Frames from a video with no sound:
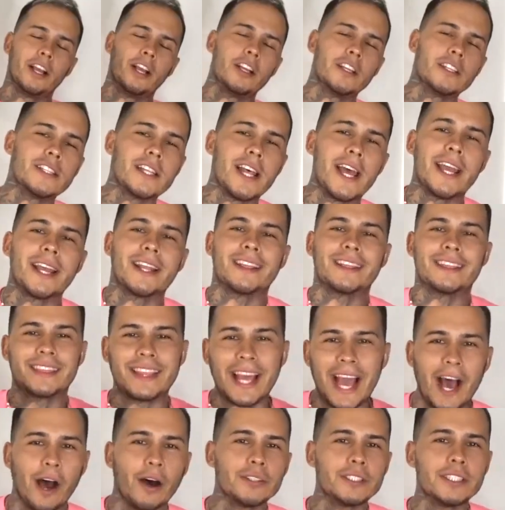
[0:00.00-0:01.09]
There's like
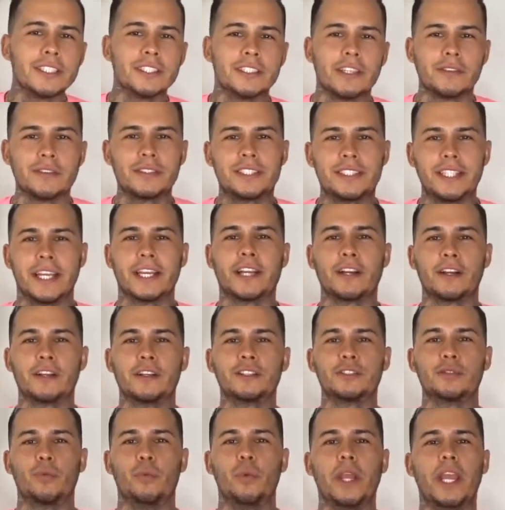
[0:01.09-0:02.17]
thousands of
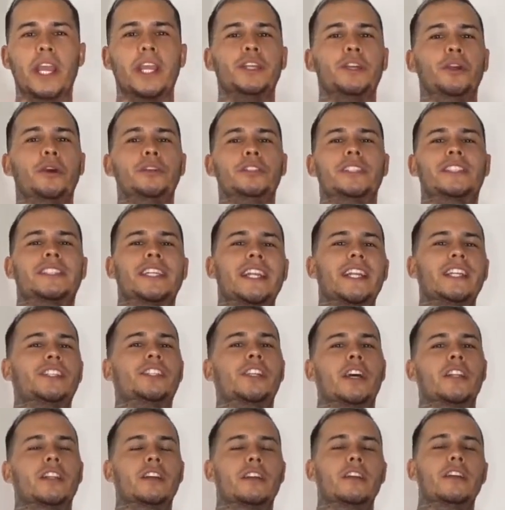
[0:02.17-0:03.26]
stickers we can use to send
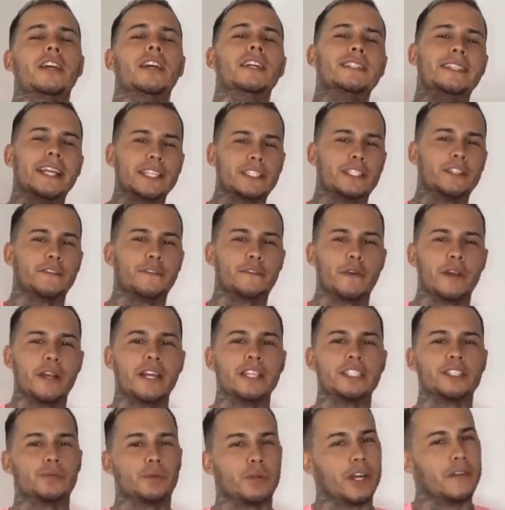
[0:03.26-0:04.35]
each other, text your
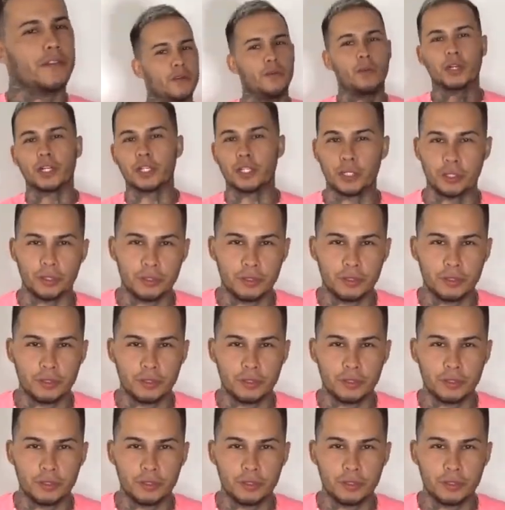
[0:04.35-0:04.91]
friends, whatever you want to